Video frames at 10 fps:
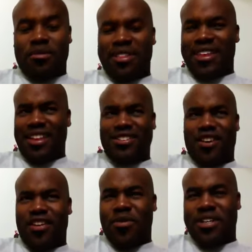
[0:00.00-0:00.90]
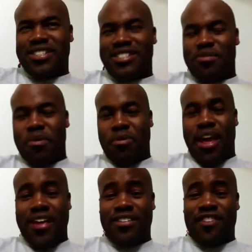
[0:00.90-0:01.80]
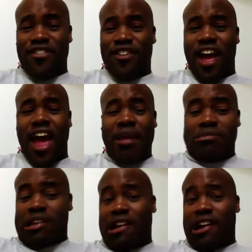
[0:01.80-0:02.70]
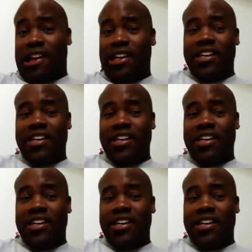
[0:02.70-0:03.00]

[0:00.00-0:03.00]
I think that's all the questions that people ask. If I forgot, I'm sorry.